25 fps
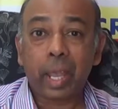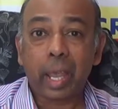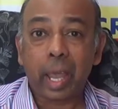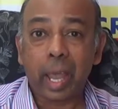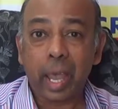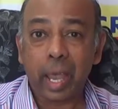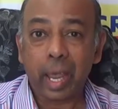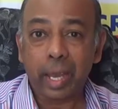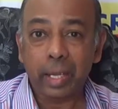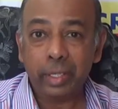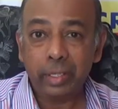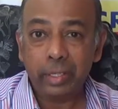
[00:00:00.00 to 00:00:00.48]

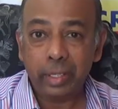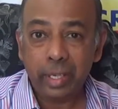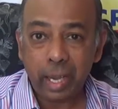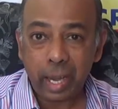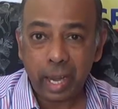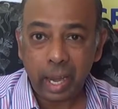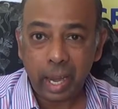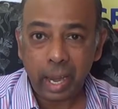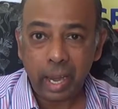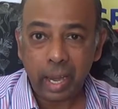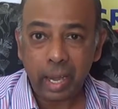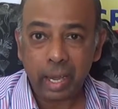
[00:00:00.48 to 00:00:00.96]
and
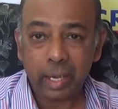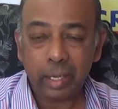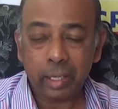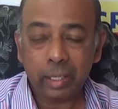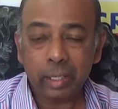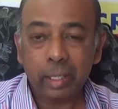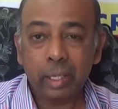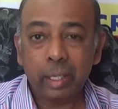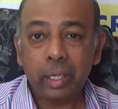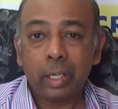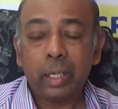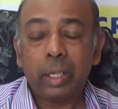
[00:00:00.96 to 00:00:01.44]

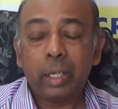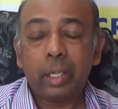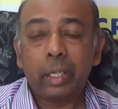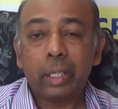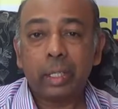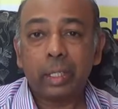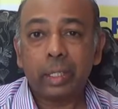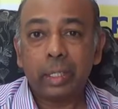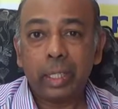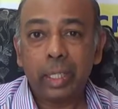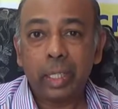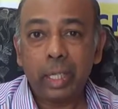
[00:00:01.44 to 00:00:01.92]
then
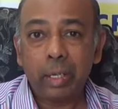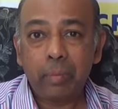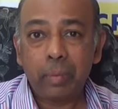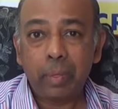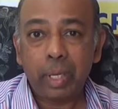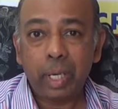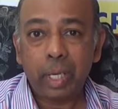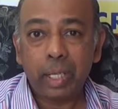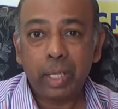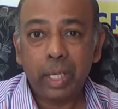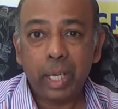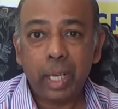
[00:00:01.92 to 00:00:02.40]
they
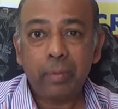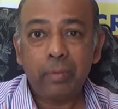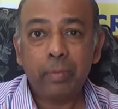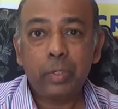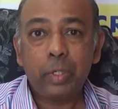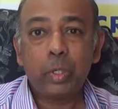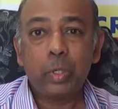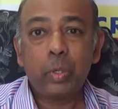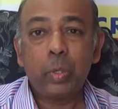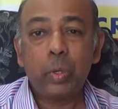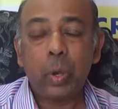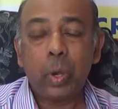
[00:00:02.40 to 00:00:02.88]
will give
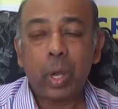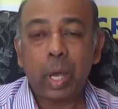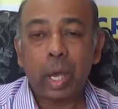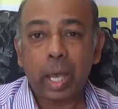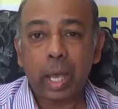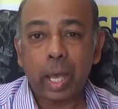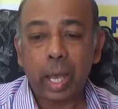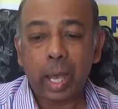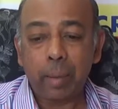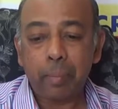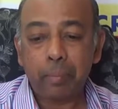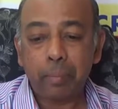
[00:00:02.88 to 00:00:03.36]
you
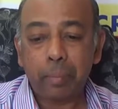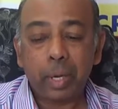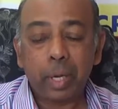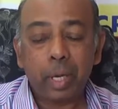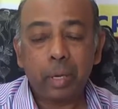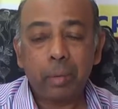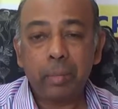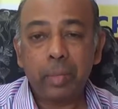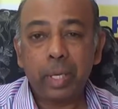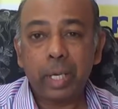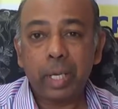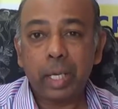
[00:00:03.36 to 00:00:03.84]
a
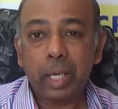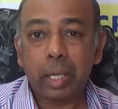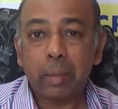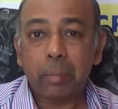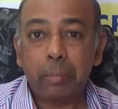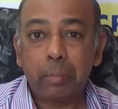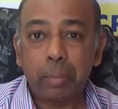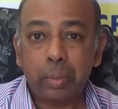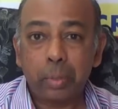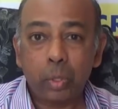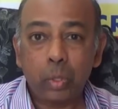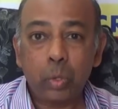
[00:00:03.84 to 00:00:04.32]
preliminary
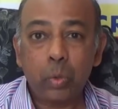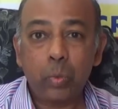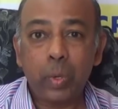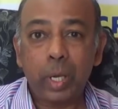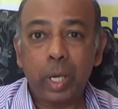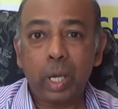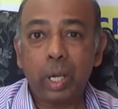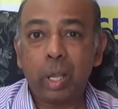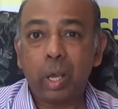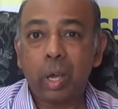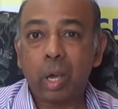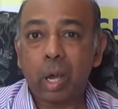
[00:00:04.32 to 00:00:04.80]

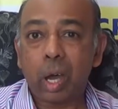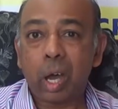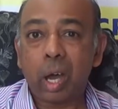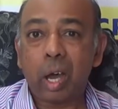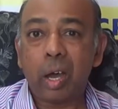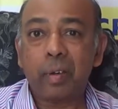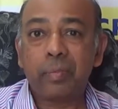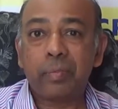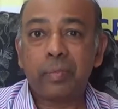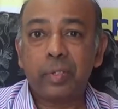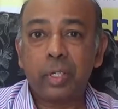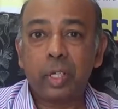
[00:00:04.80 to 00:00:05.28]
approval
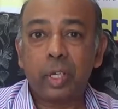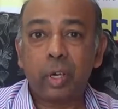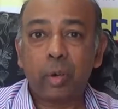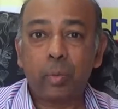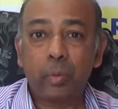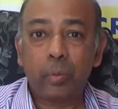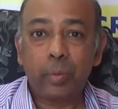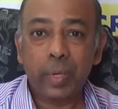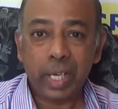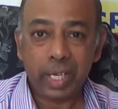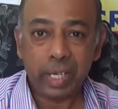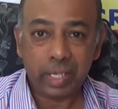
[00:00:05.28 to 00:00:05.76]
of
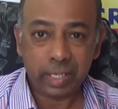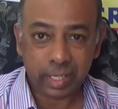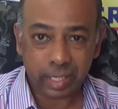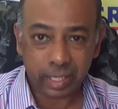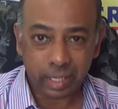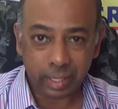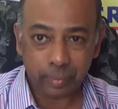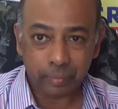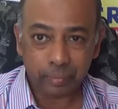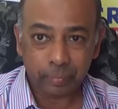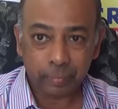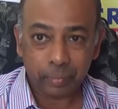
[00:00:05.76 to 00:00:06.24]
your
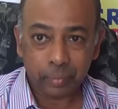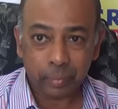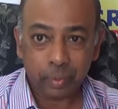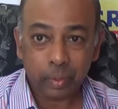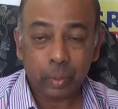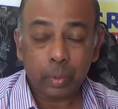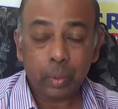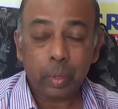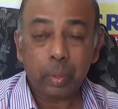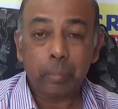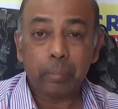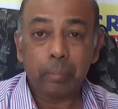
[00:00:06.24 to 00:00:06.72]
visa,
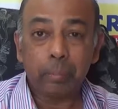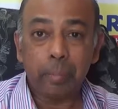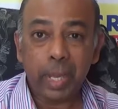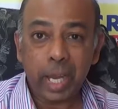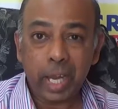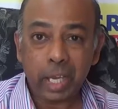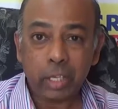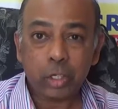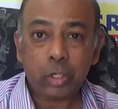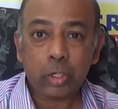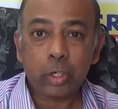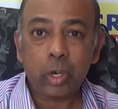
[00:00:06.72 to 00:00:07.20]

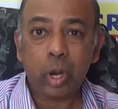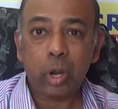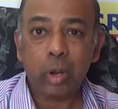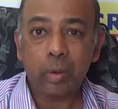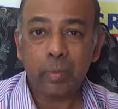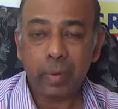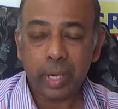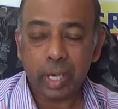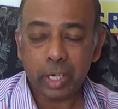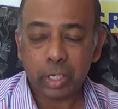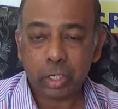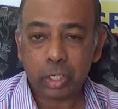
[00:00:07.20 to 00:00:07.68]
based
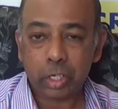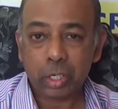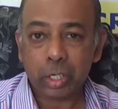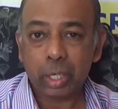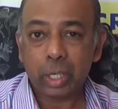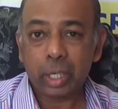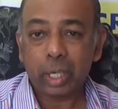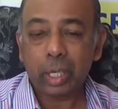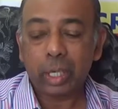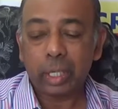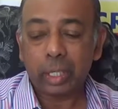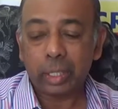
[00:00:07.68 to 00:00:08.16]
on which
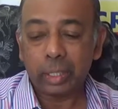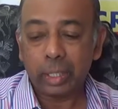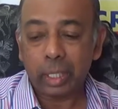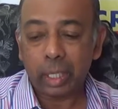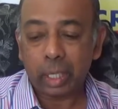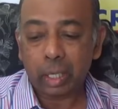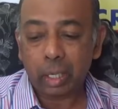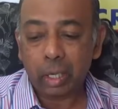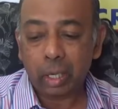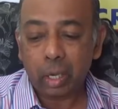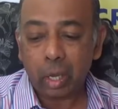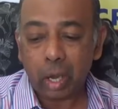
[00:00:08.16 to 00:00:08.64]

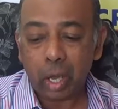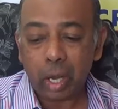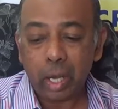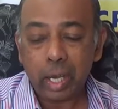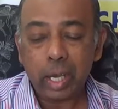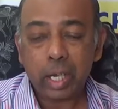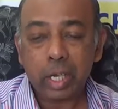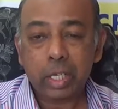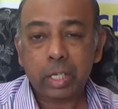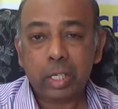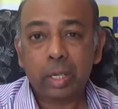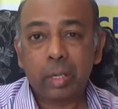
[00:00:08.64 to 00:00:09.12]
the
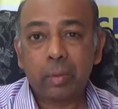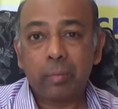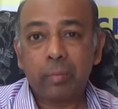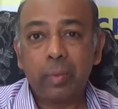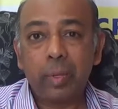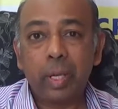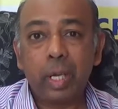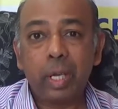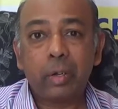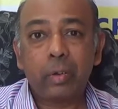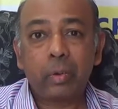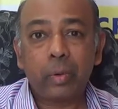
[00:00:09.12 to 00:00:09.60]
college
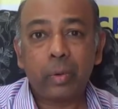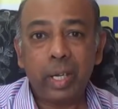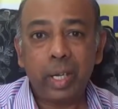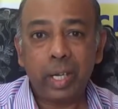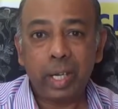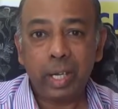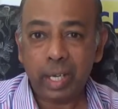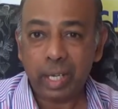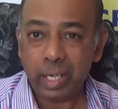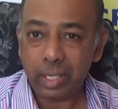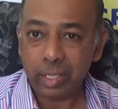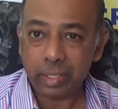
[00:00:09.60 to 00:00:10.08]
will
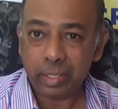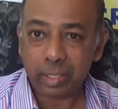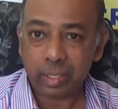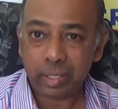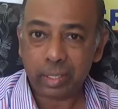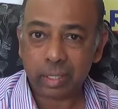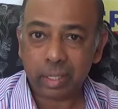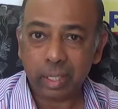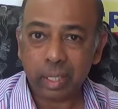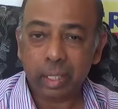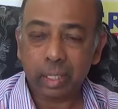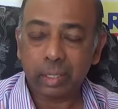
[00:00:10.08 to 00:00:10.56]

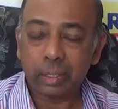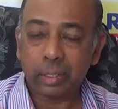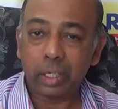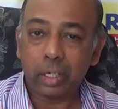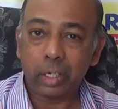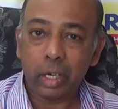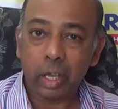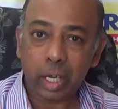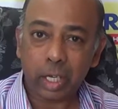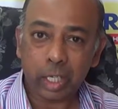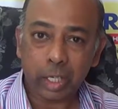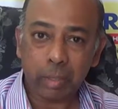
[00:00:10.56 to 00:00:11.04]
release the
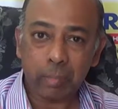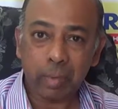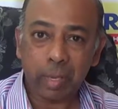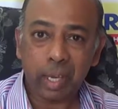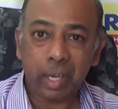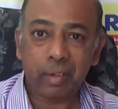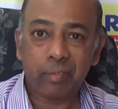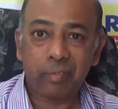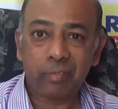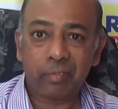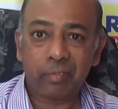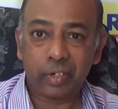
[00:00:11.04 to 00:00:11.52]

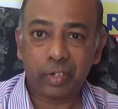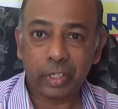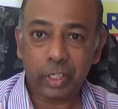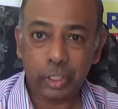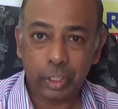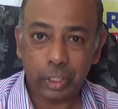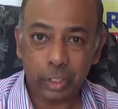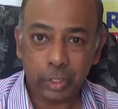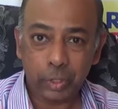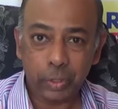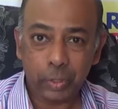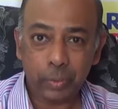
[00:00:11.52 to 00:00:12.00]
document
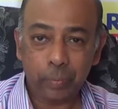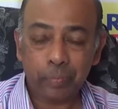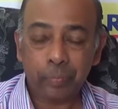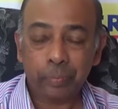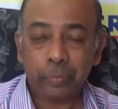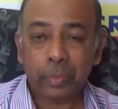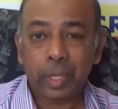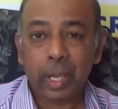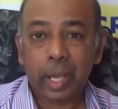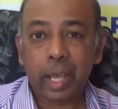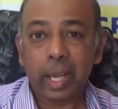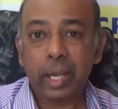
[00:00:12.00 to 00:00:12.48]
you
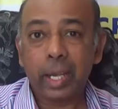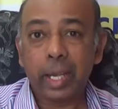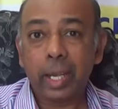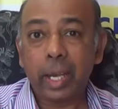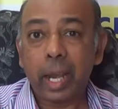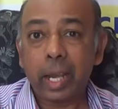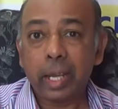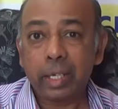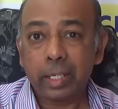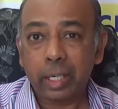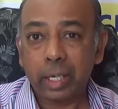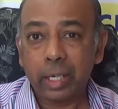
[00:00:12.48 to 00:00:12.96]
and an
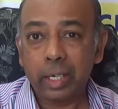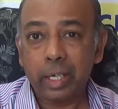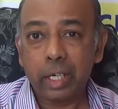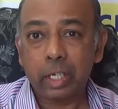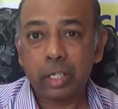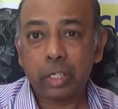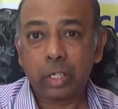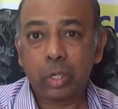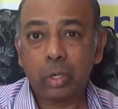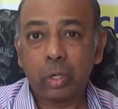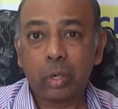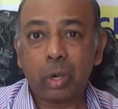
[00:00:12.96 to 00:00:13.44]

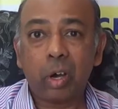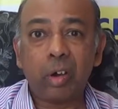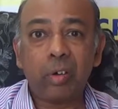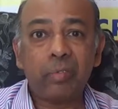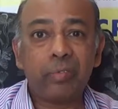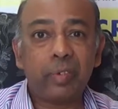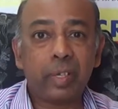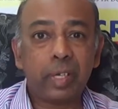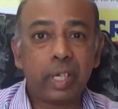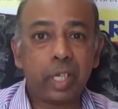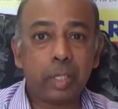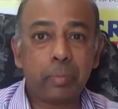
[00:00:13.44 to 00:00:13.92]
unconditional
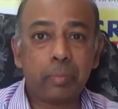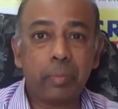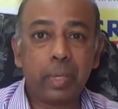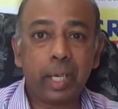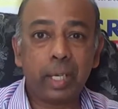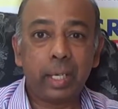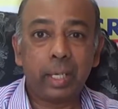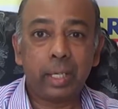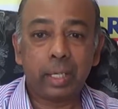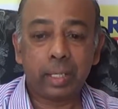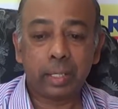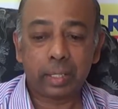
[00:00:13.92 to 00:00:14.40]
offer is
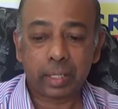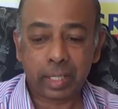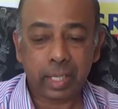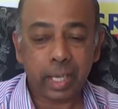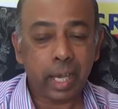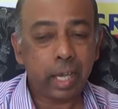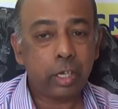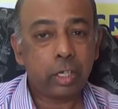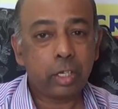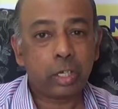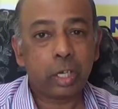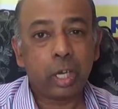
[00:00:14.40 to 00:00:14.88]
being
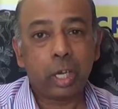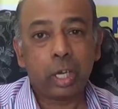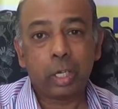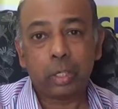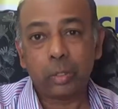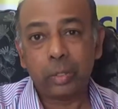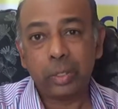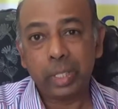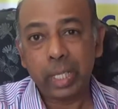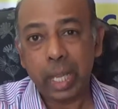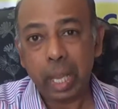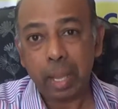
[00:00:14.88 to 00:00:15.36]
sent
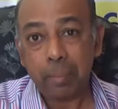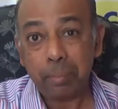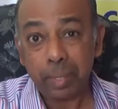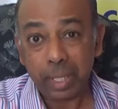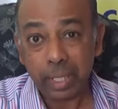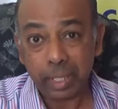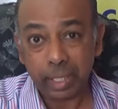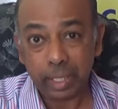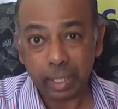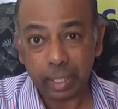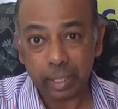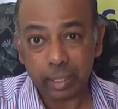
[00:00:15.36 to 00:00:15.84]
to the
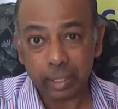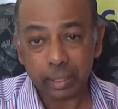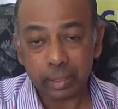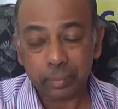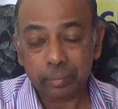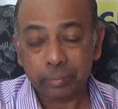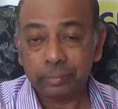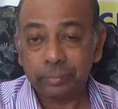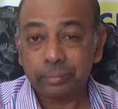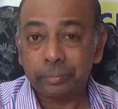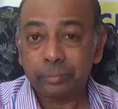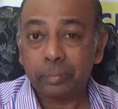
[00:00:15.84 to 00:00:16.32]
applicant.
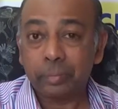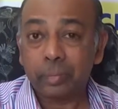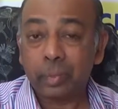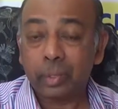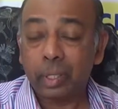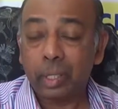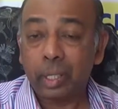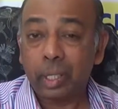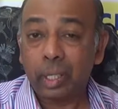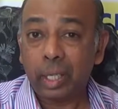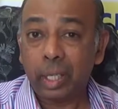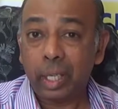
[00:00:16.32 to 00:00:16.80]

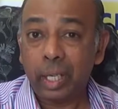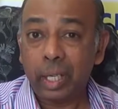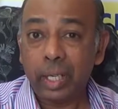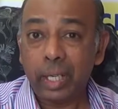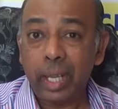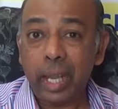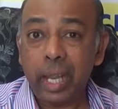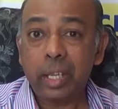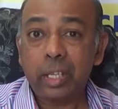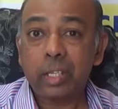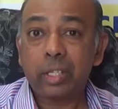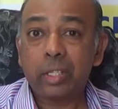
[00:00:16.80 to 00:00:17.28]
In
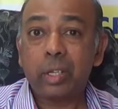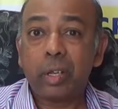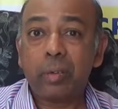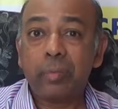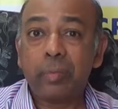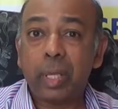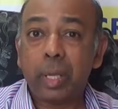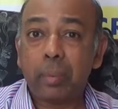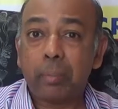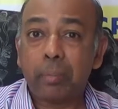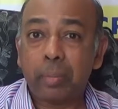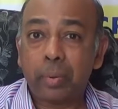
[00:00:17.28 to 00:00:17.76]
case
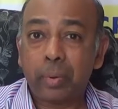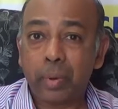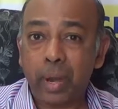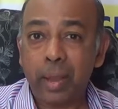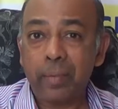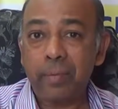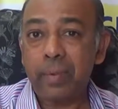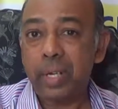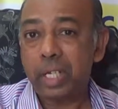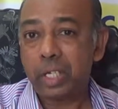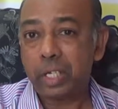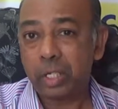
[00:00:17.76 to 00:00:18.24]
of the
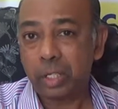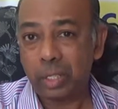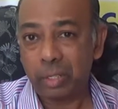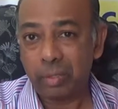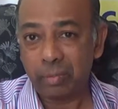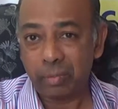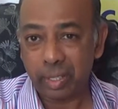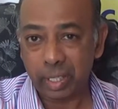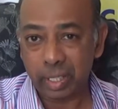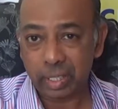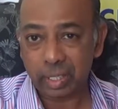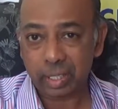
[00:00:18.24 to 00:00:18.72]

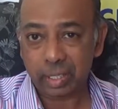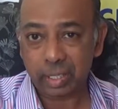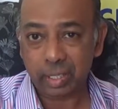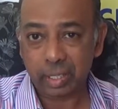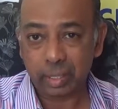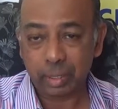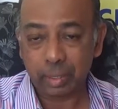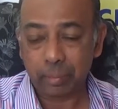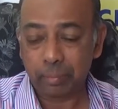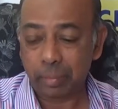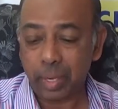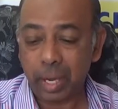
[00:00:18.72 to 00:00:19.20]

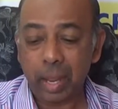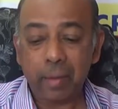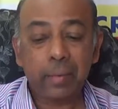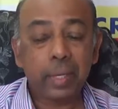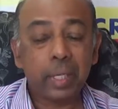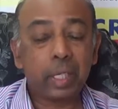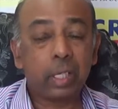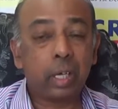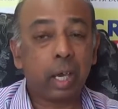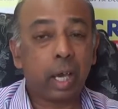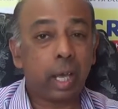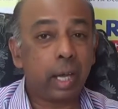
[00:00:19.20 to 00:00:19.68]

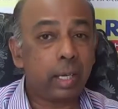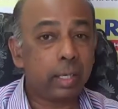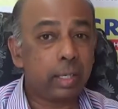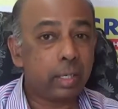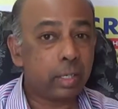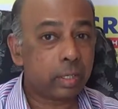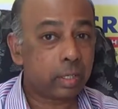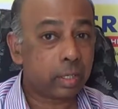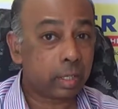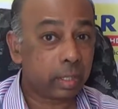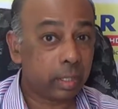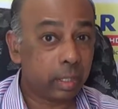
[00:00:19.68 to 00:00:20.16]
private
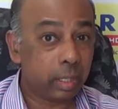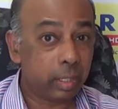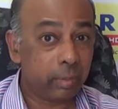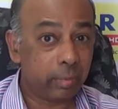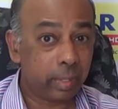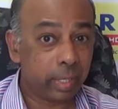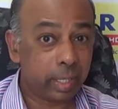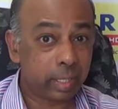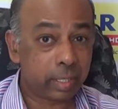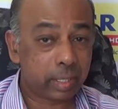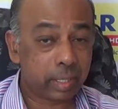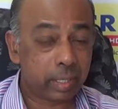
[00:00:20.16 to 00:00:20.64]
colleges or
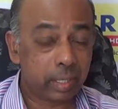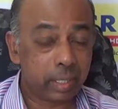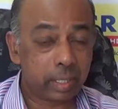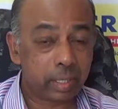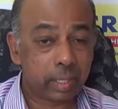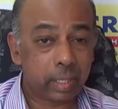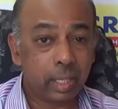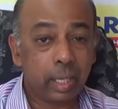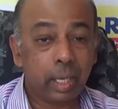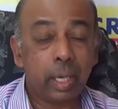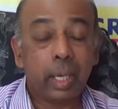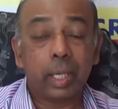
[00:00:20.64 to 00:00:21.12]

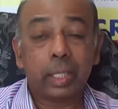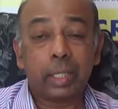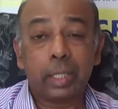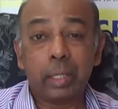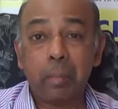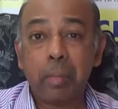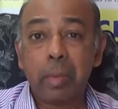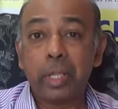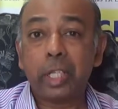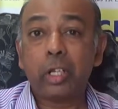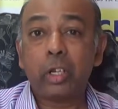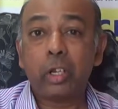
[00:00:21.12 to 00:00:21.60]
universities,
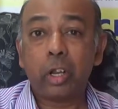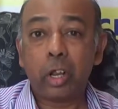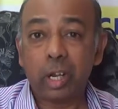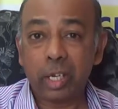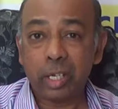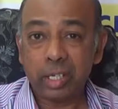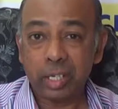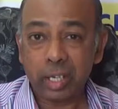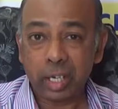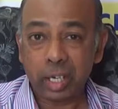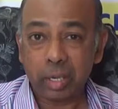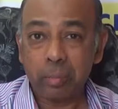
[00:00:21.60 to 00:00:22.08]
the
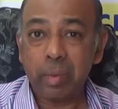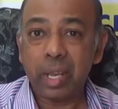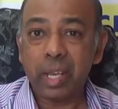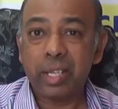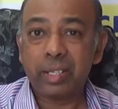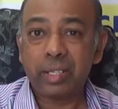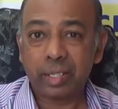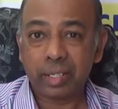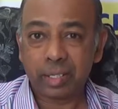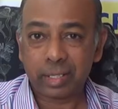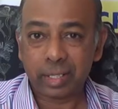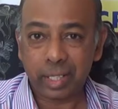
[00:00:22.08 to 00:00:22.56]
methodology
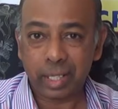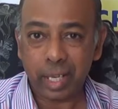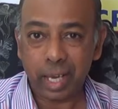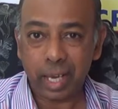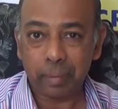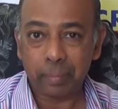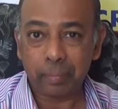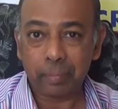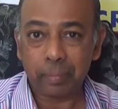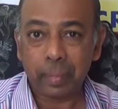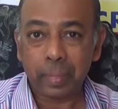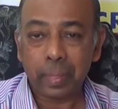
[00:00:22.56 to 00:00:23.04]
remains the
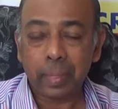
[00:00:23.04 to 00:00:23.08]
same.